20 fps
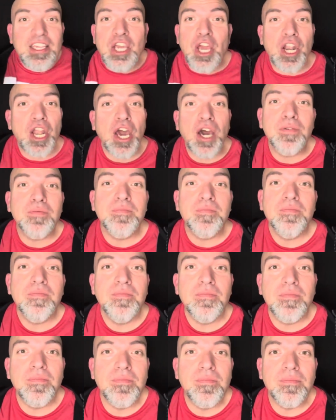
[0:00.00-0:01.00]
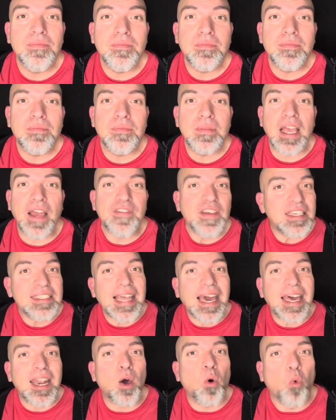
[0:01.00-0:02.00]
you know, if he's
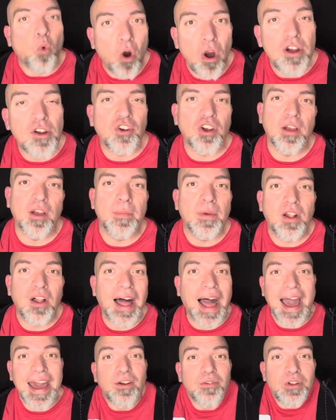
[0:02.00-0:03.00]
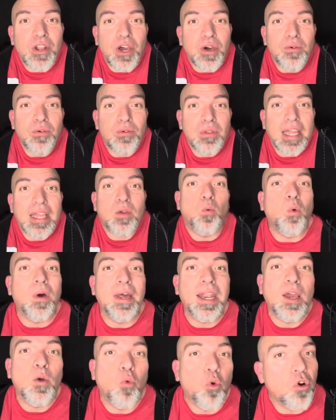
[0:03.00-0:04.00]
not a war criminal, I don't know like
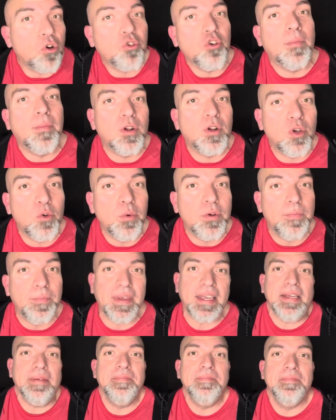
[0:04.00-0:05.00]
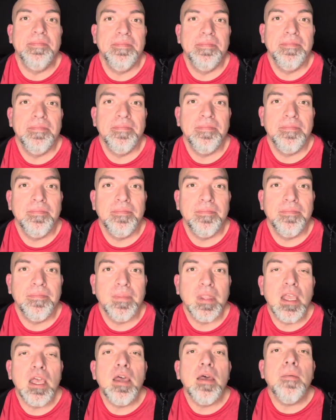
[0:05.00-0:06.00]
what a war criminal would be.
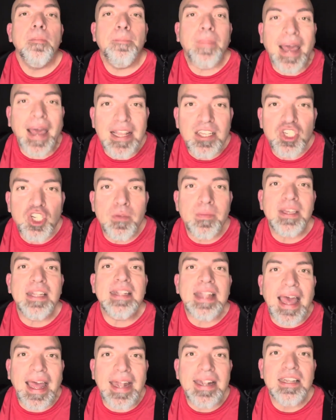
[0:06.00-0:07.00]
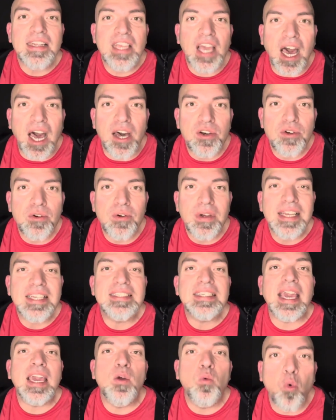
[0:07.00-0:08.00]
Benjamin Netanyahu
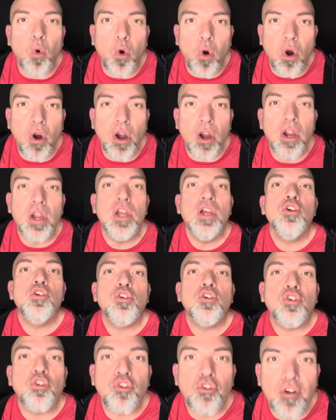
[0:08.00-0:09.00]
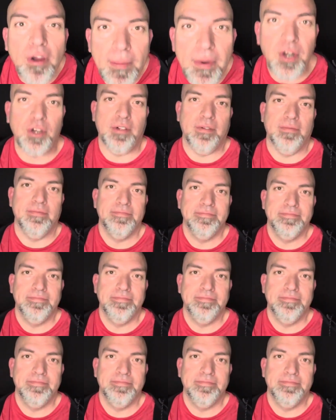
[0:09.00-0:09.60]
is a war criminal.